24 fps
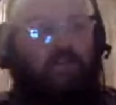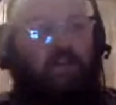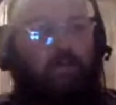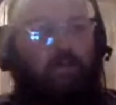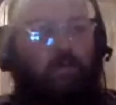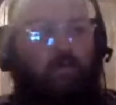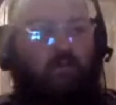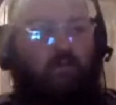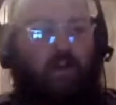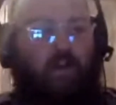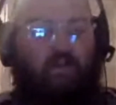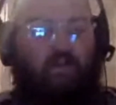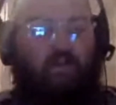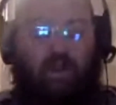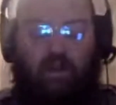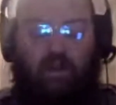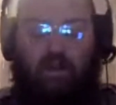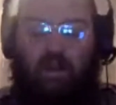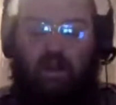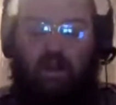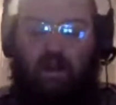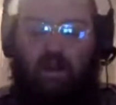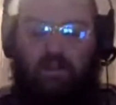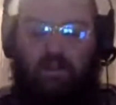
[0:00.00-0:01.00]
time ever at
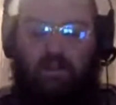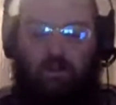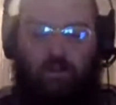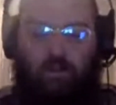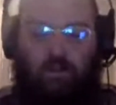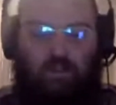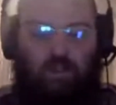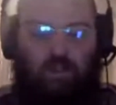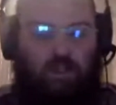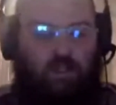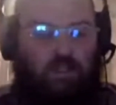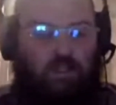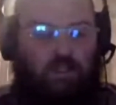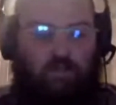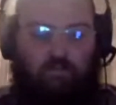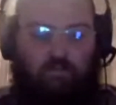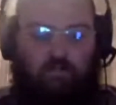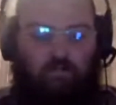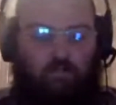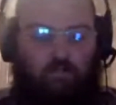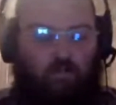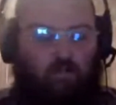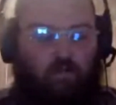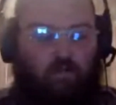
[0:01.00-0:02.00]
Castle, and just
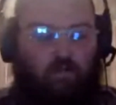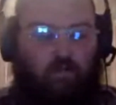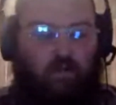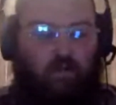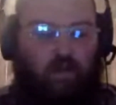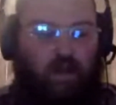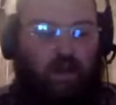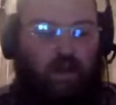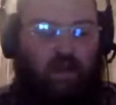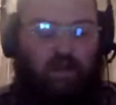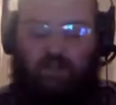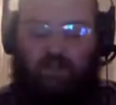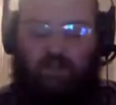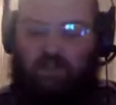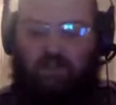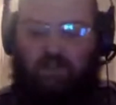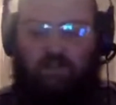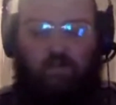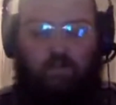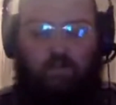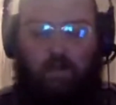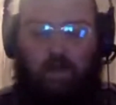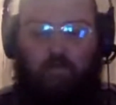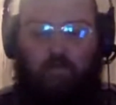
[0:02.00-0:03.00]
I
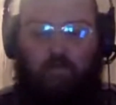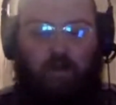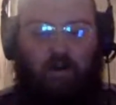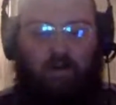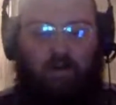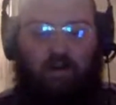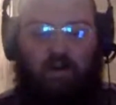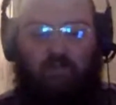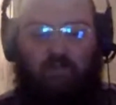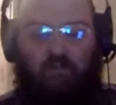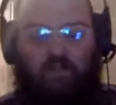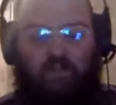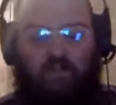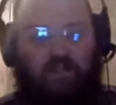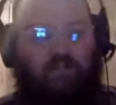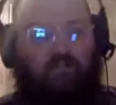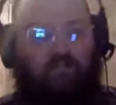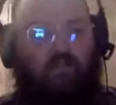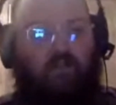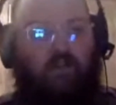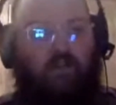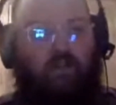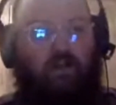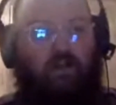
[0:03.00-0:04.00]
just remember
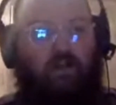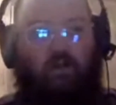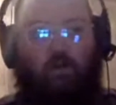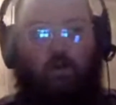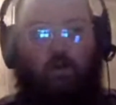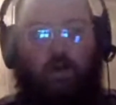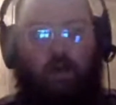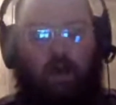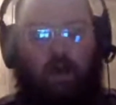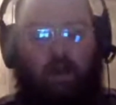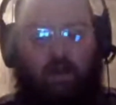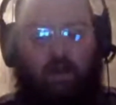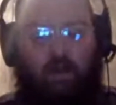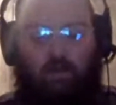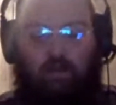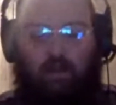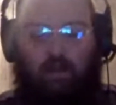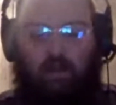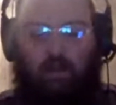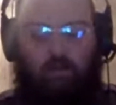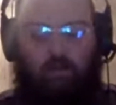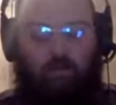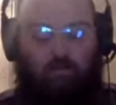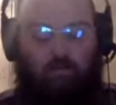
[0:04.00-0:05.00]
Griffiths' free kick going in, and
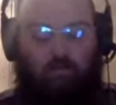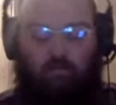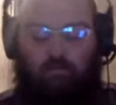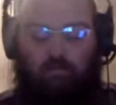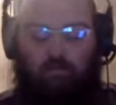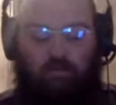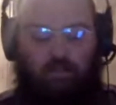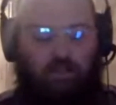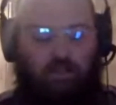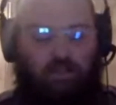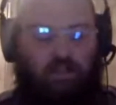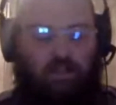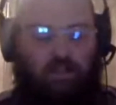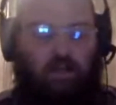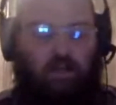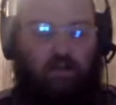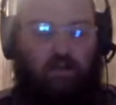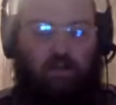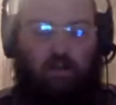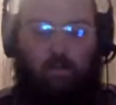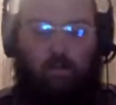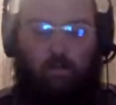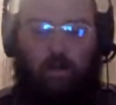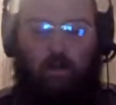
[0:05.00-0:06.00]
like just the
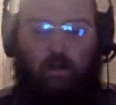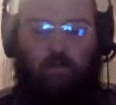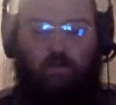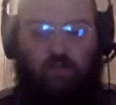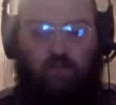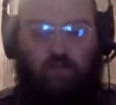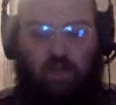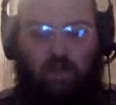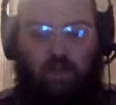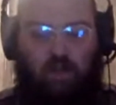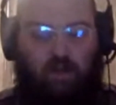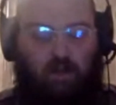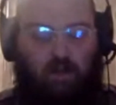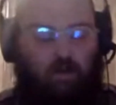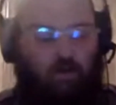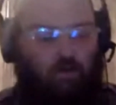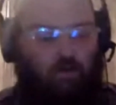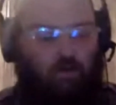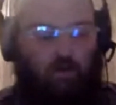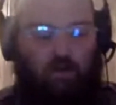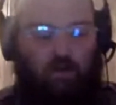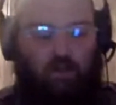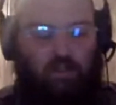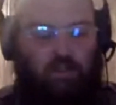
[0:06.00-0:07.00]
the bounce in the
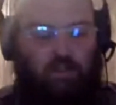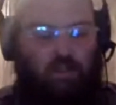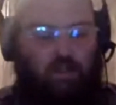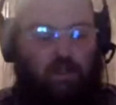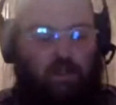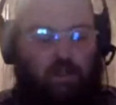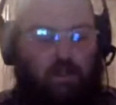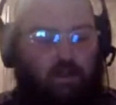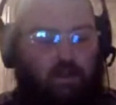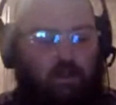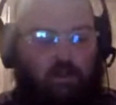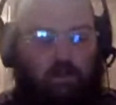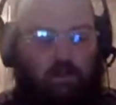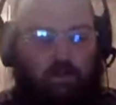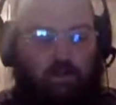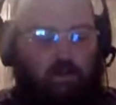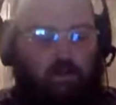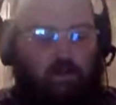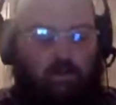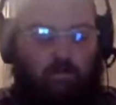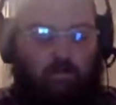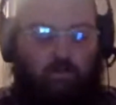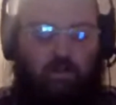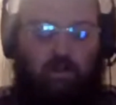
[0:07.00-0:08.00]
crowd. Honestly, like
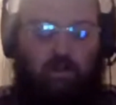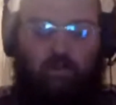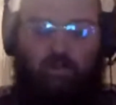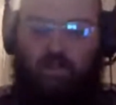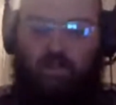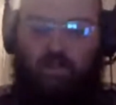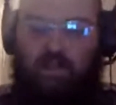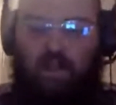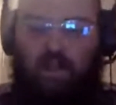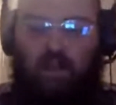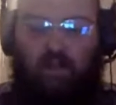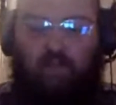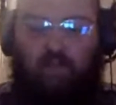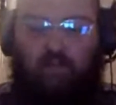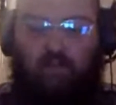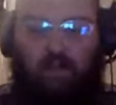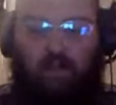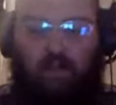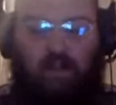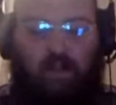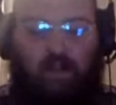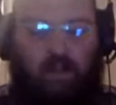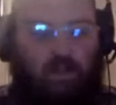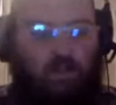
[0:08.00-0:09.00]
never seen anything
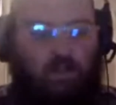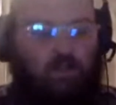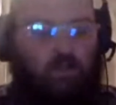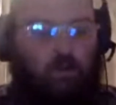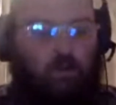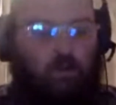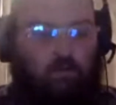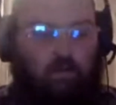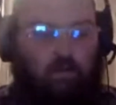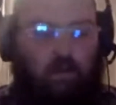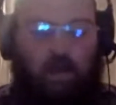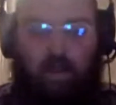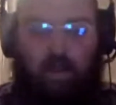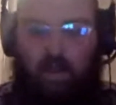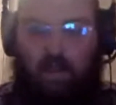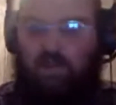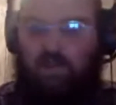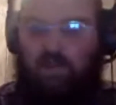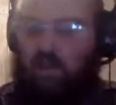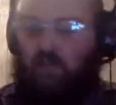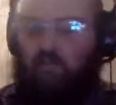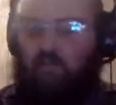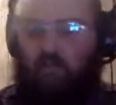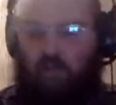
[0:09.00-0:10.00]
like it. So, aye,
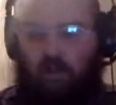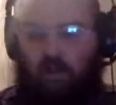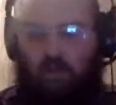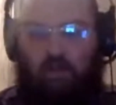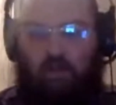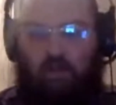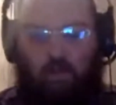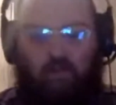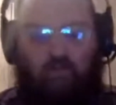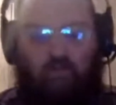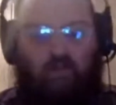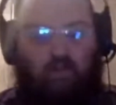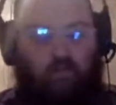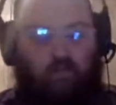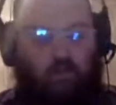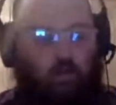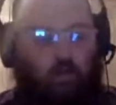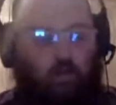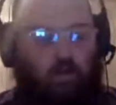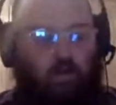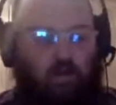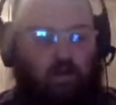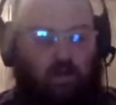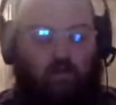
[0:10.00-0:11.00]
that's definitely my
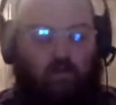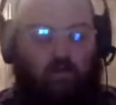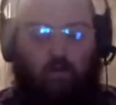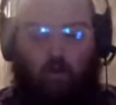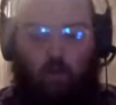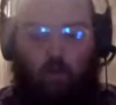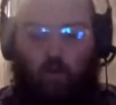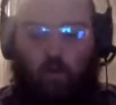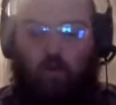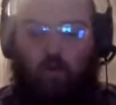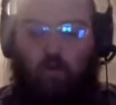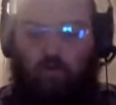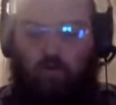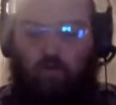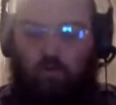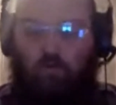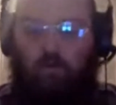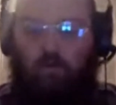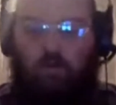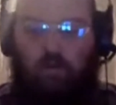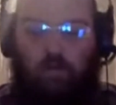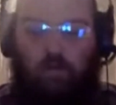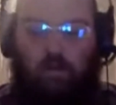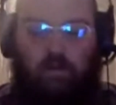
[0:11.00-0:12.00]
favourite one to ever go to.
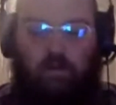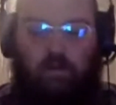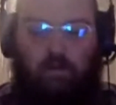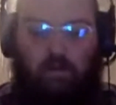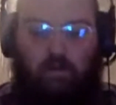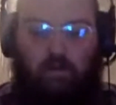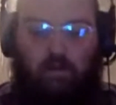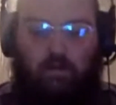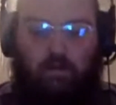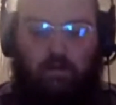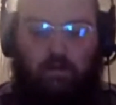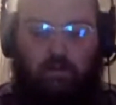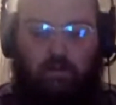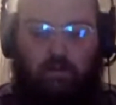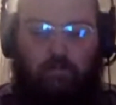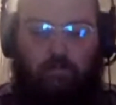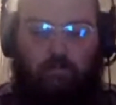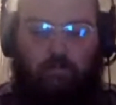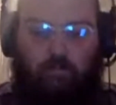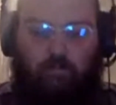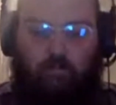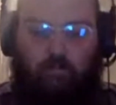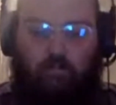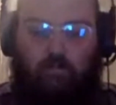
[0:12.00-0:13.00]
Uh,